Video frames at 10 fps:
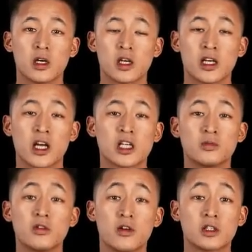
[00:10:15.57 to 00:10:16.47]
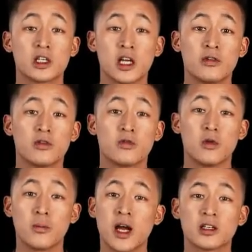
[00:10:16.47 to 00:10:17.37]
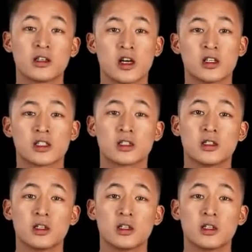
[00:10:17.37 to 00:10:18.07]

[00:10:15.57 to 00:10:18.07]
Now let's move on to the level 4 battle cards.